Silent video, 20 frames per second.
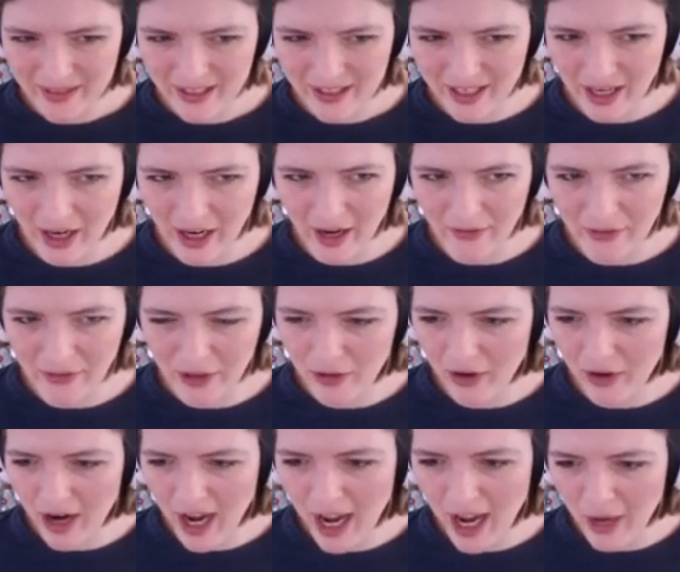Get off the
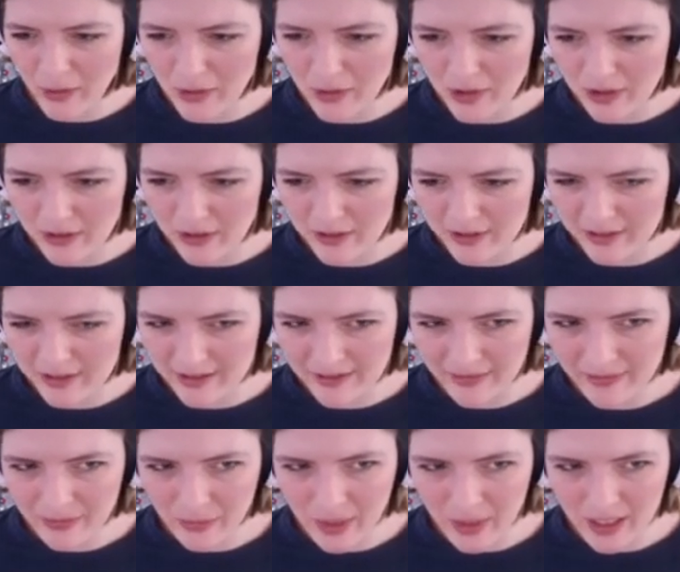ground.
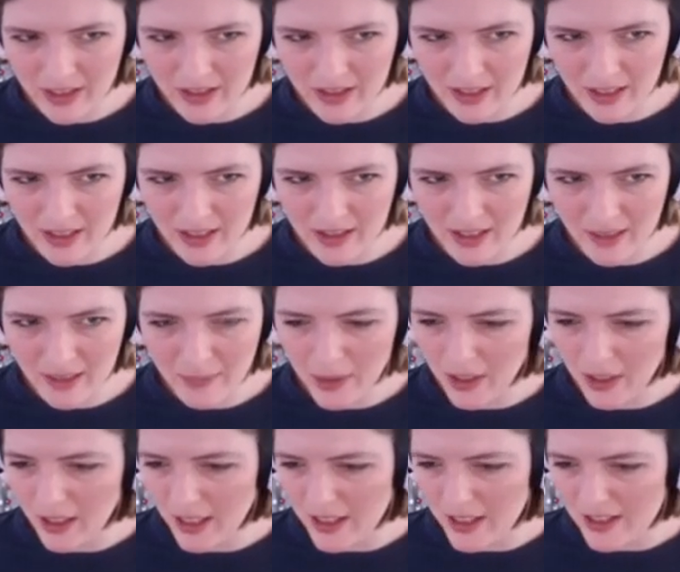Wait, is he
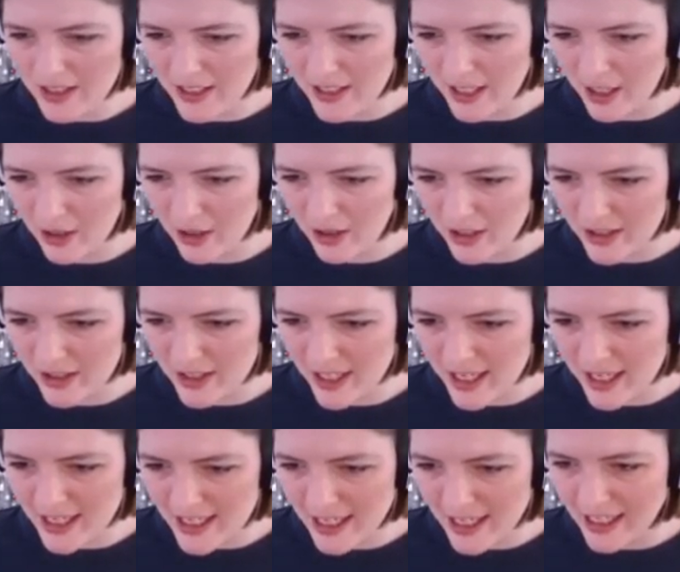building a skill? Is
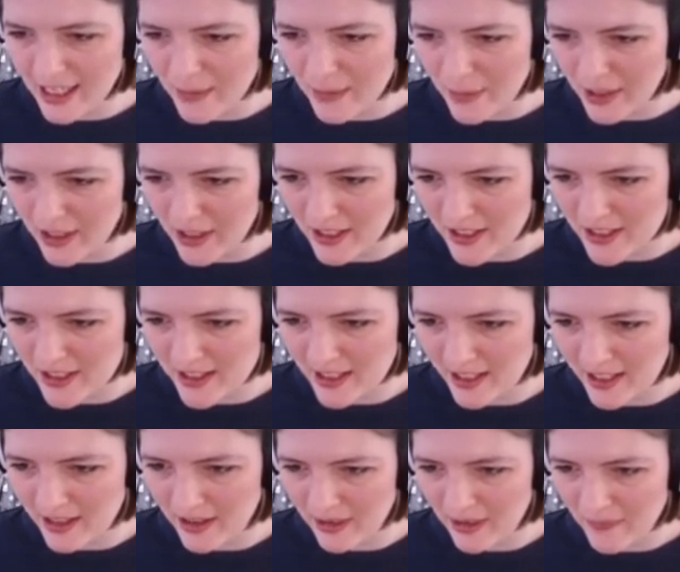Hideki building a
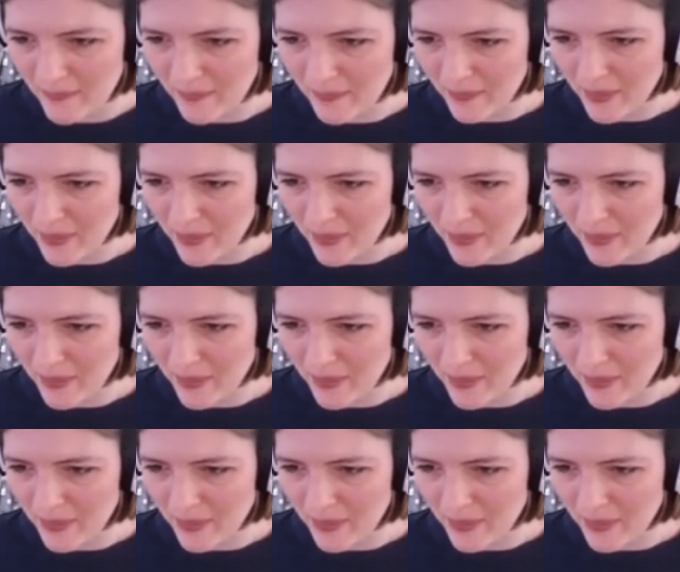skill?